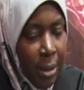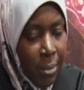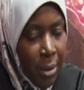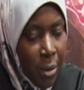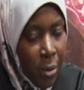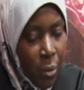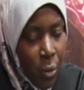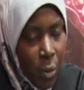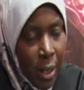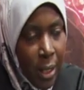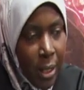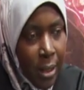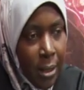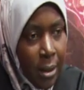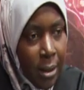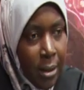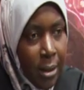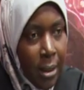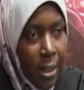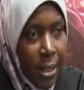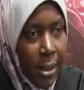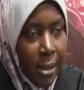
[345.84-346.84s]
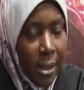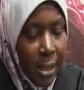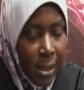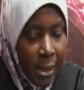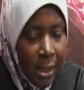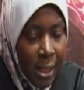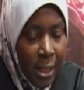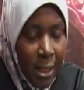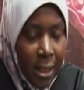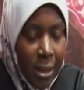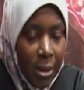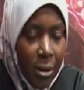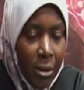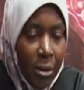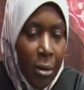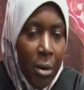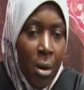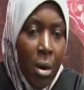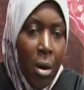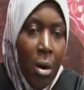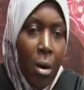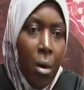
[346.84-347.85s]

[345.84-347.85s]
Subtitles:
one, yes, the son-in-law,